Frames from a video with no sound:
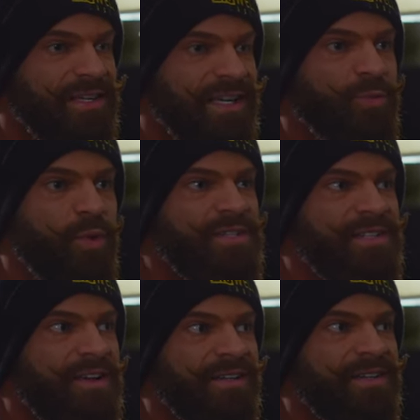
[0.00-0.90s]
it was
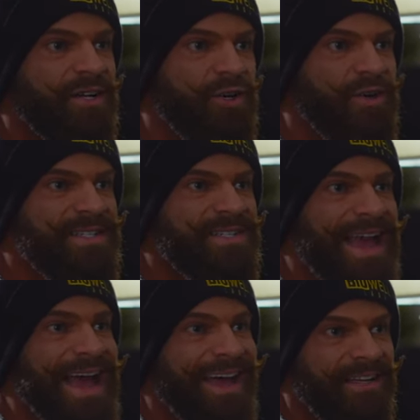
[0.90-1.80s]
not Chris
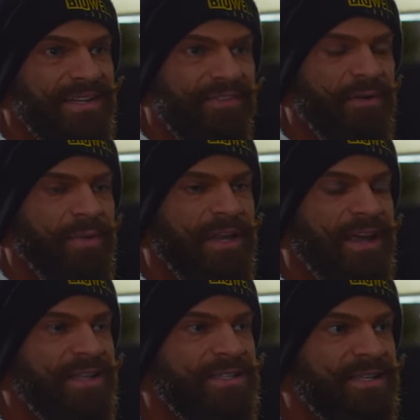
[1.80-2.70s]
and everybody
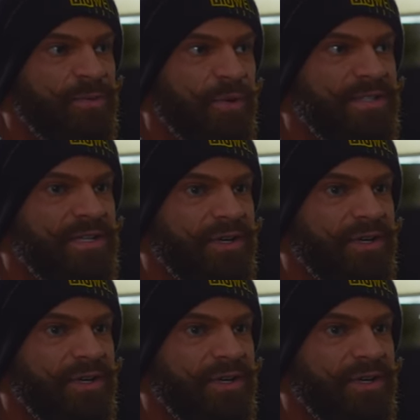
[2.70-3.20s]
else, it was